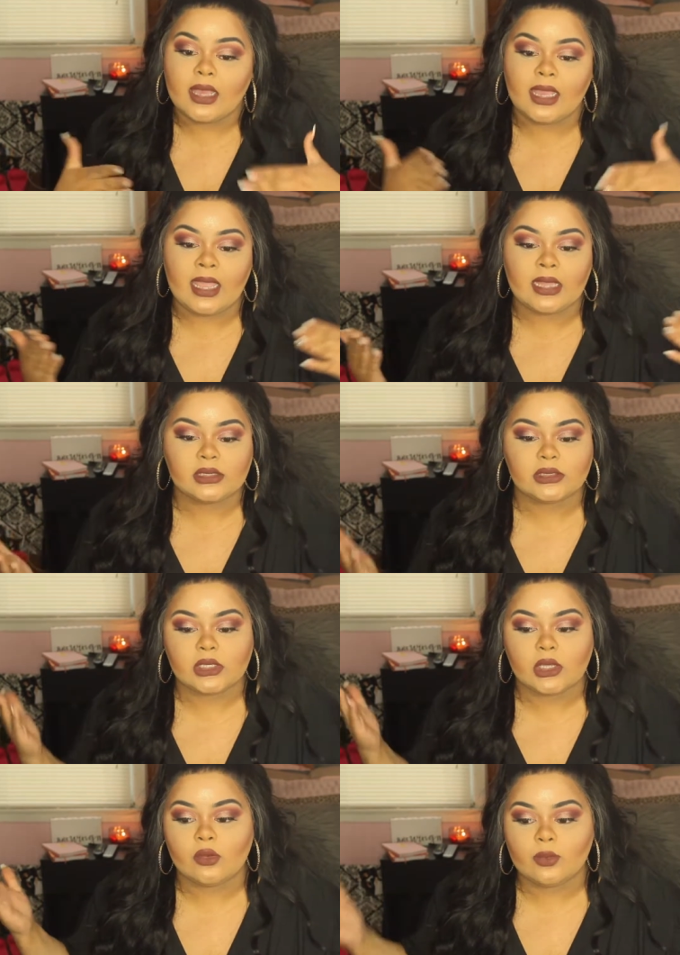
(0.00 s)
And
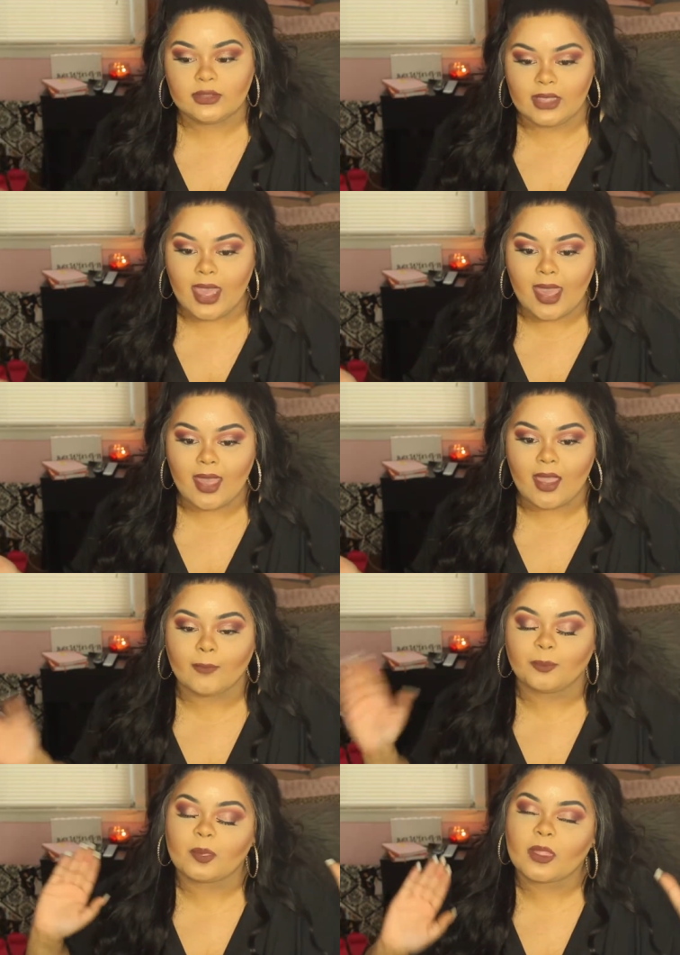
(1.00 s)
so
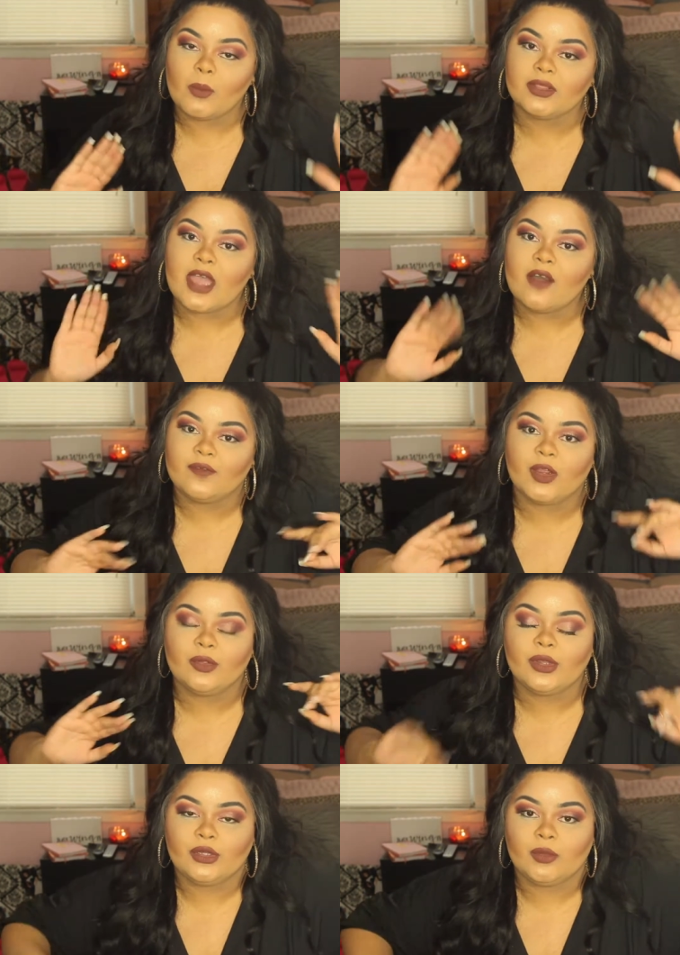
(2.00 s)
yeah, without
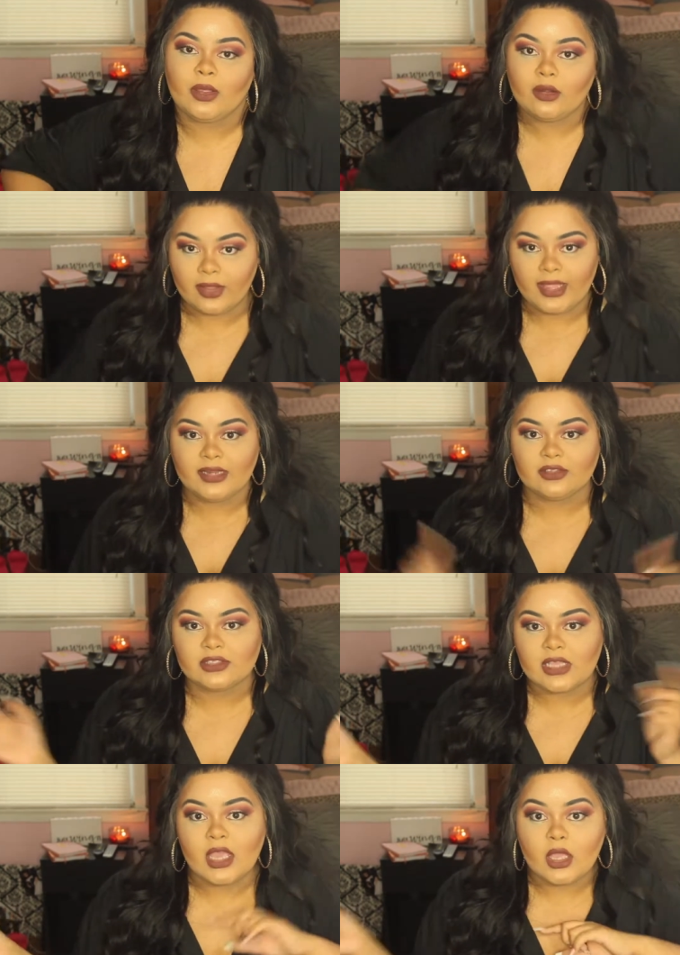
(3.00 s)
further ado, we're gonna go ahead and just